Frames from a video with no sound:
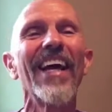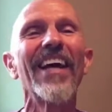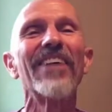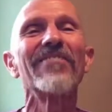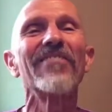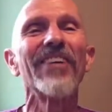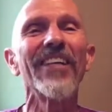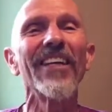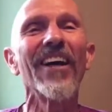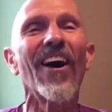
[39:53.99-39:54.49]

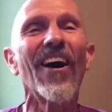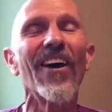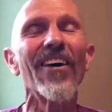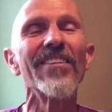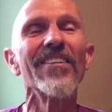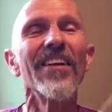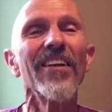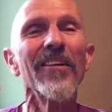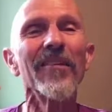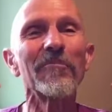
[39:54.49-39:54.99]
every
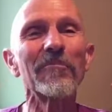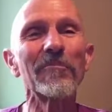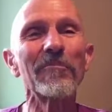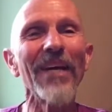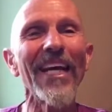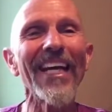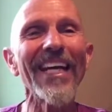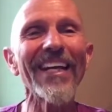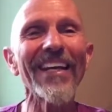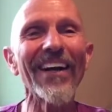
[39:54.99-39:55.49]
heart.
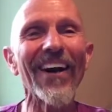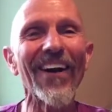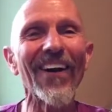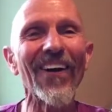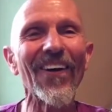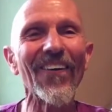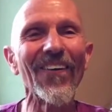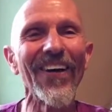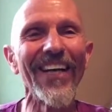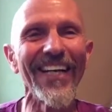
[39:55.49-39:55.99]

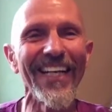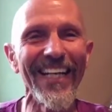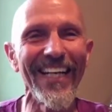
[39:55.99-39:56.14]
Bingo!